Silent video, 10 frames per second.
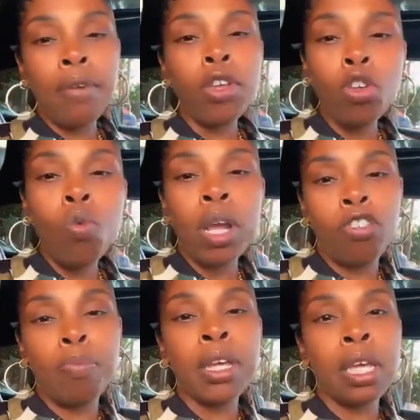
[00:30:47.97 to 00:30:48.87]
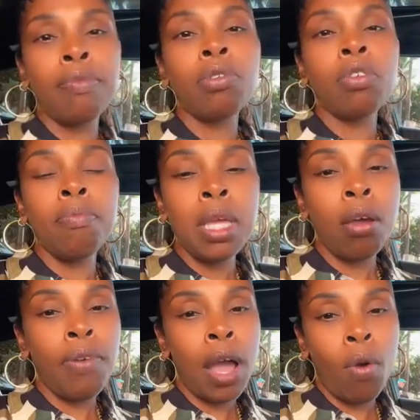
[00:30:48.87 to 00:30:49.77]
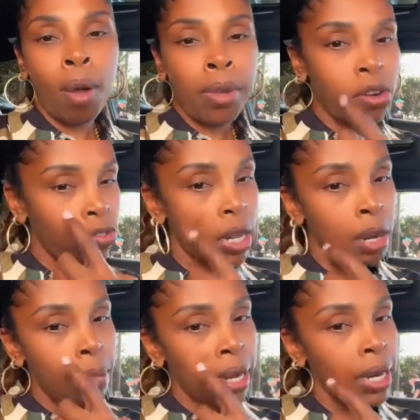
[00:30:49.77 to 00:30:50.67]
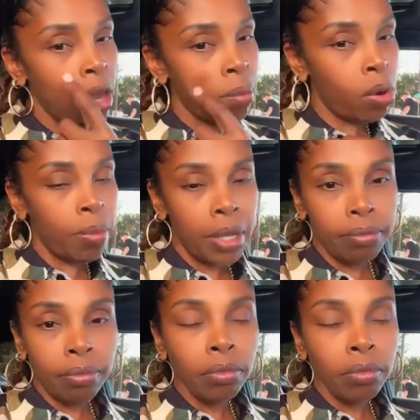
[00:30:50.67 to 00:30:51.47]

giving you what has been given to me of how I'm understanding my now moment.